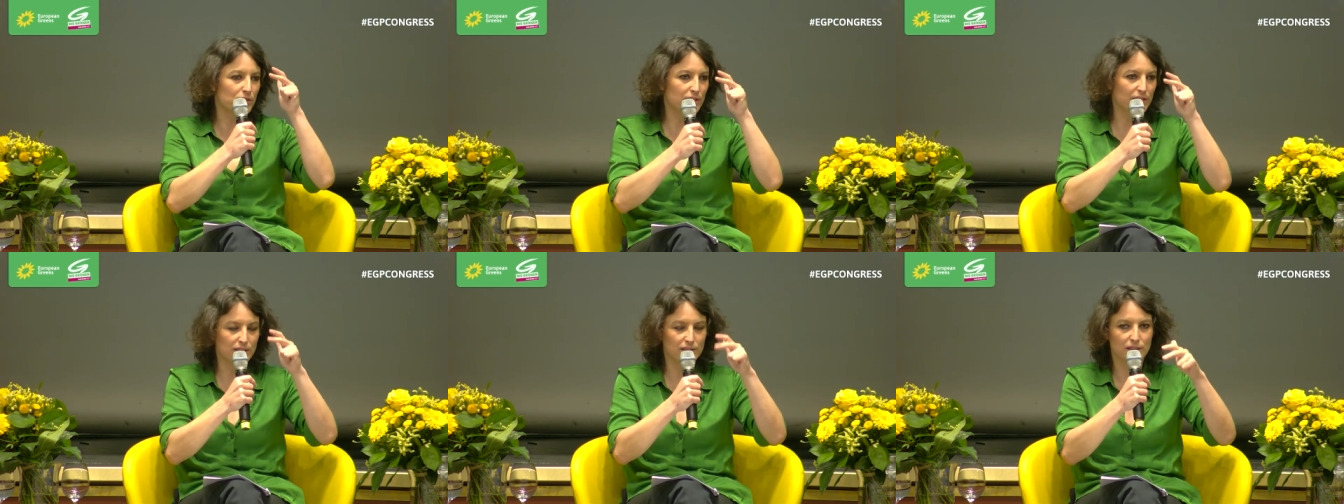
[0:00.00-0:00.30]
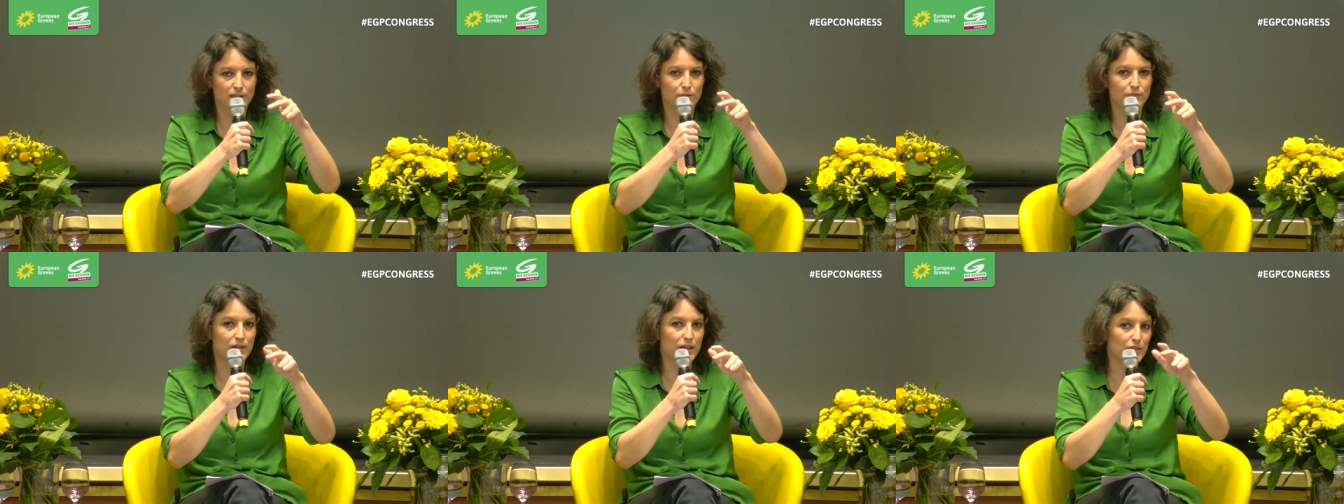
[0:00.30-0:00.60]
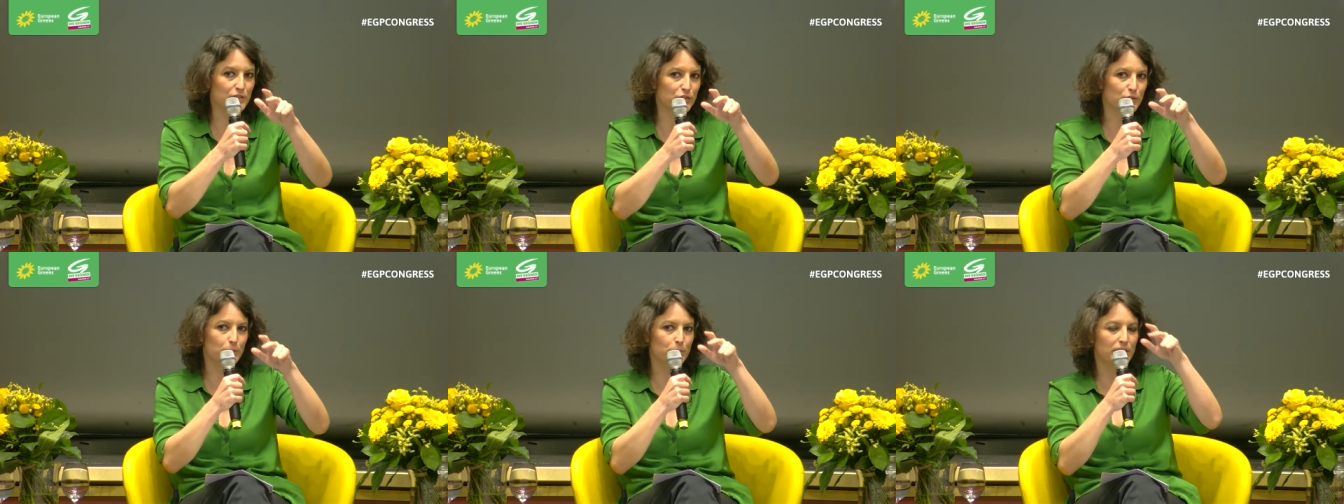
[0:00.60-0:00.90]
it's
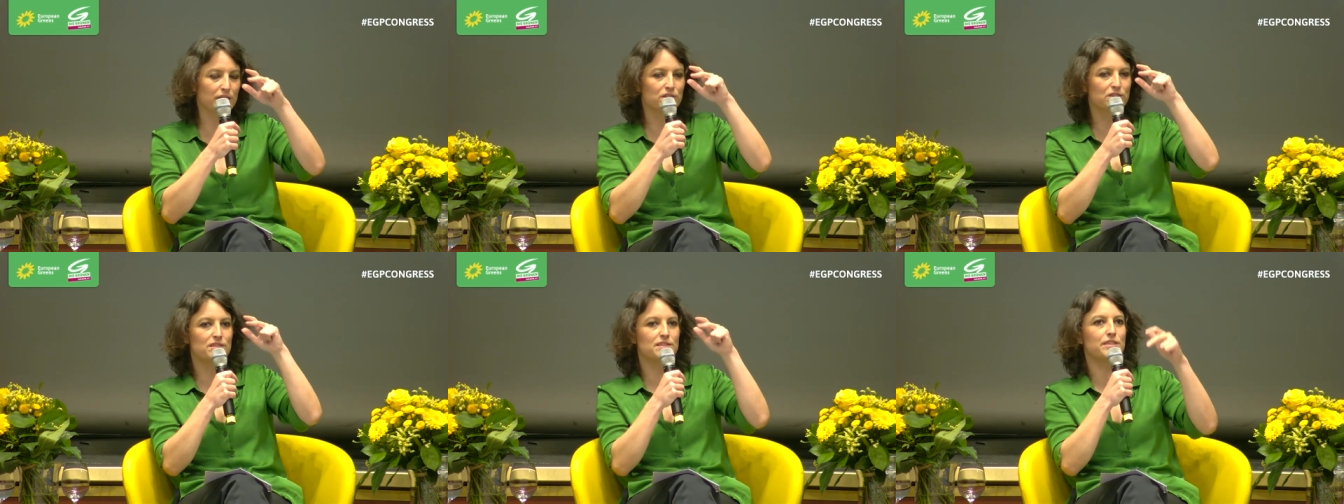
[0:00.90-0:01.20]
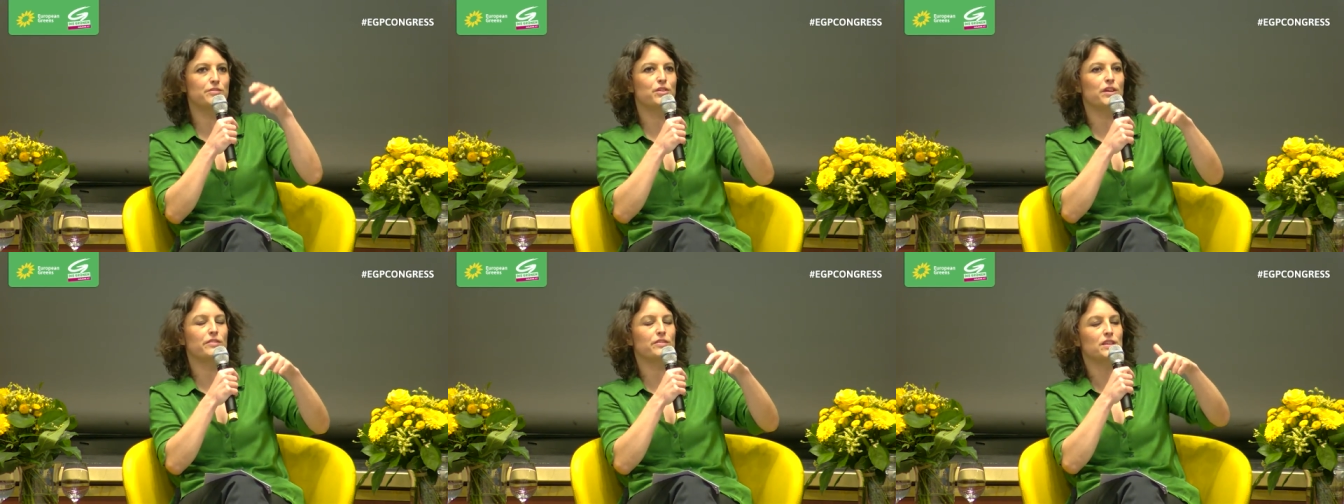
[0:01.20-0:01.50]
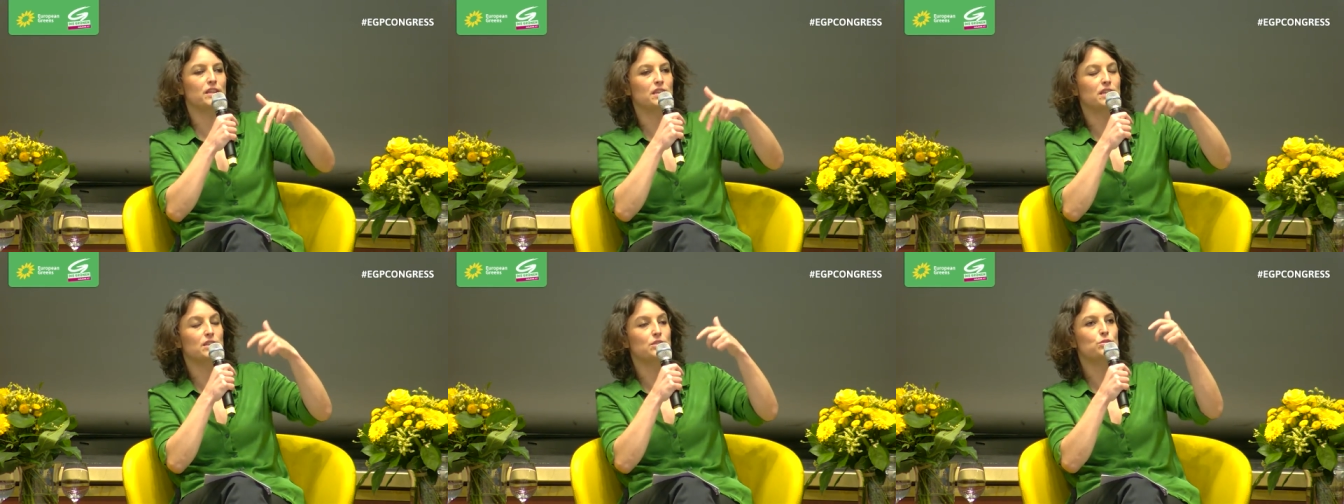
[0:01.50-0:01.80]
300 pages if you have
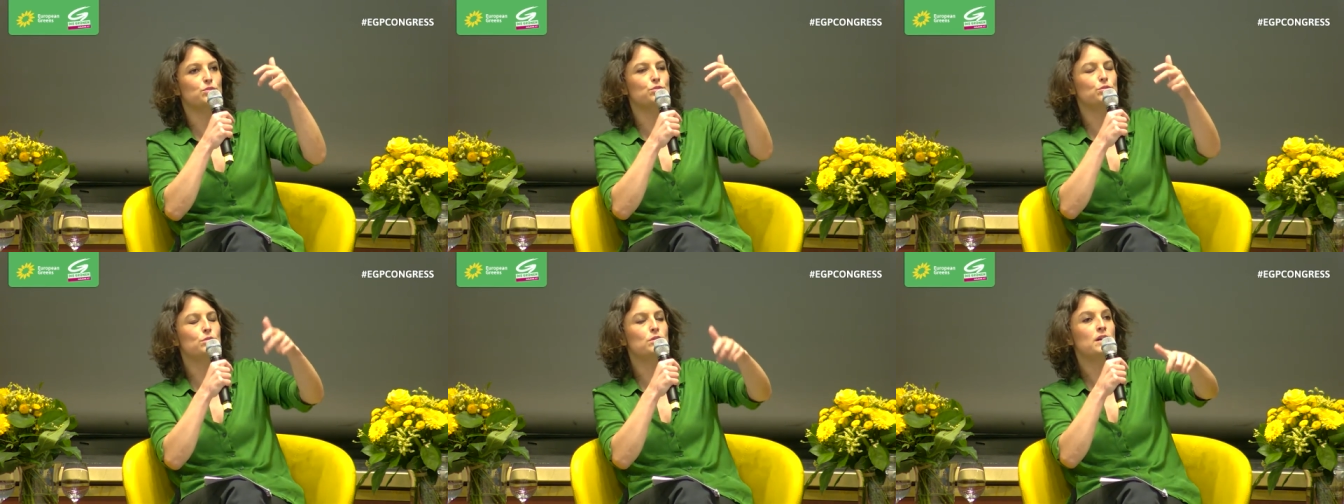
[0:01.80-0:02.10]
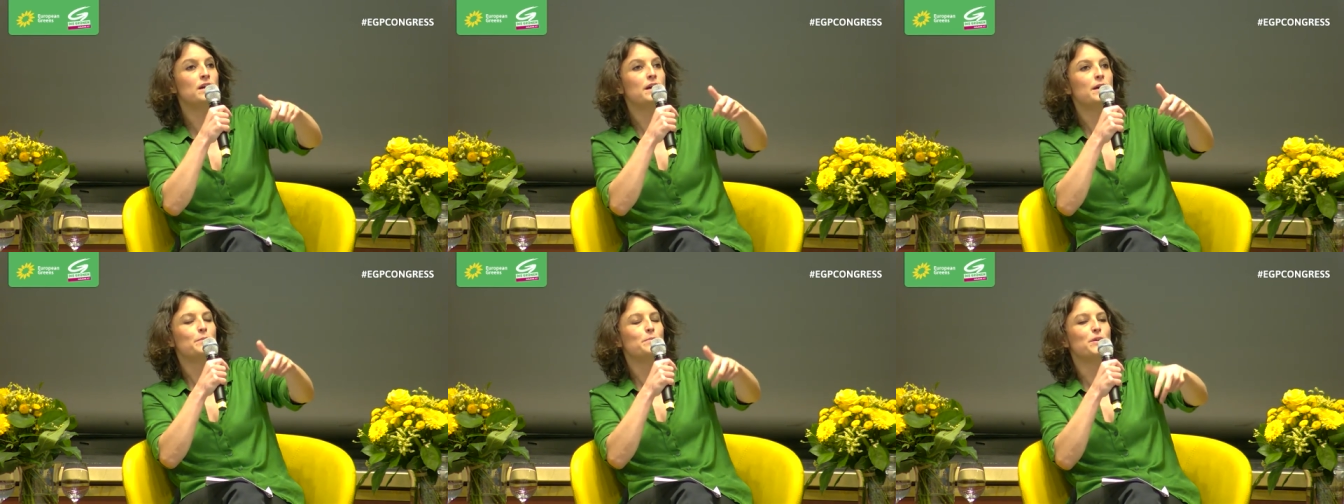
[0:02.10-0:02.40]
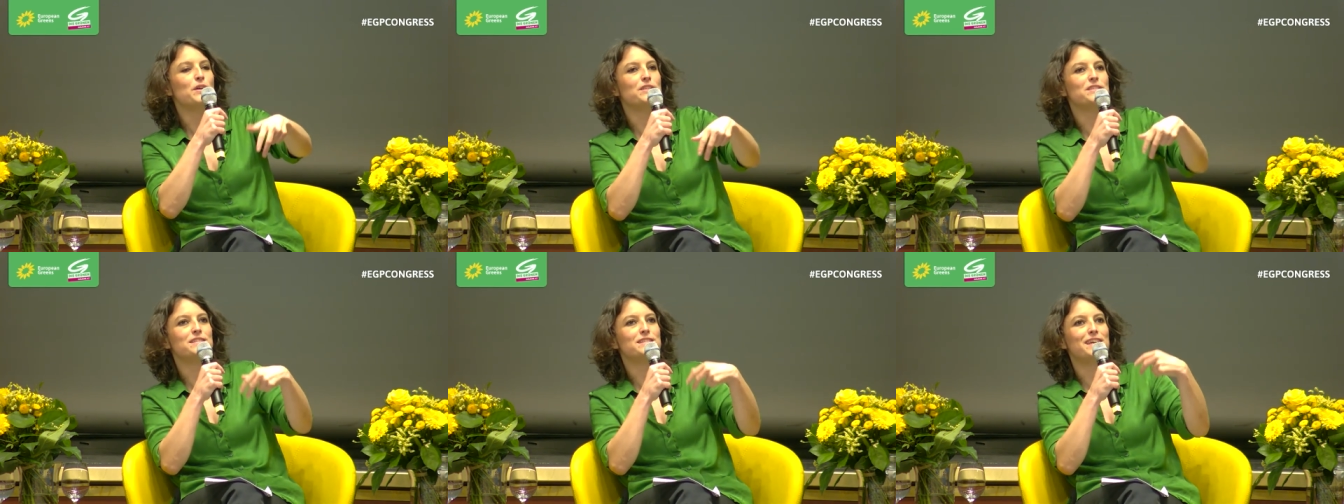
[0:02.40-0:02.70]
nothing to do,
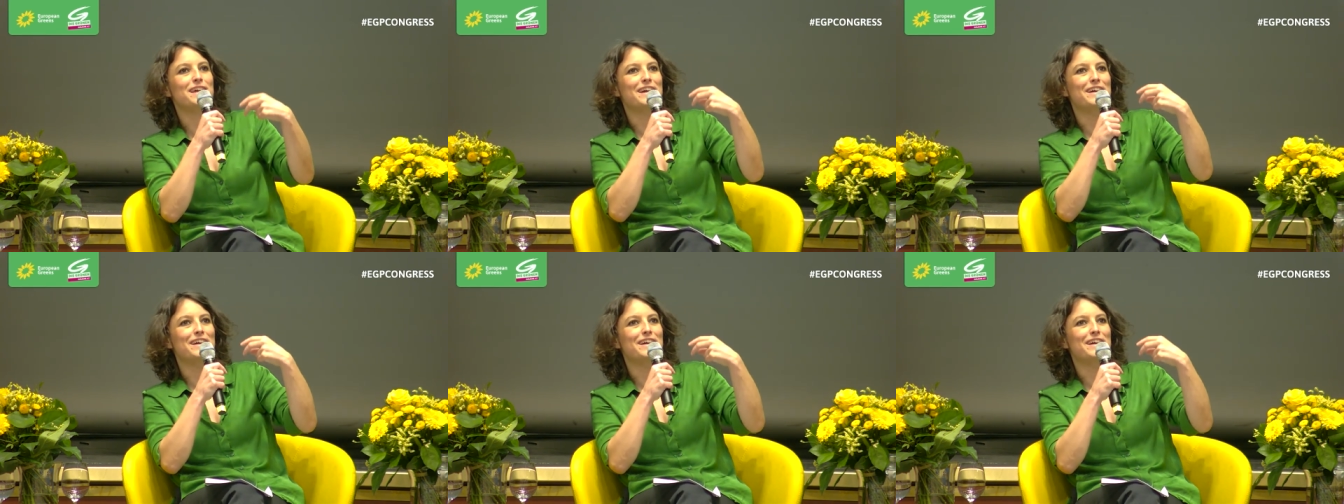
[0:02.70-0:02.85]
but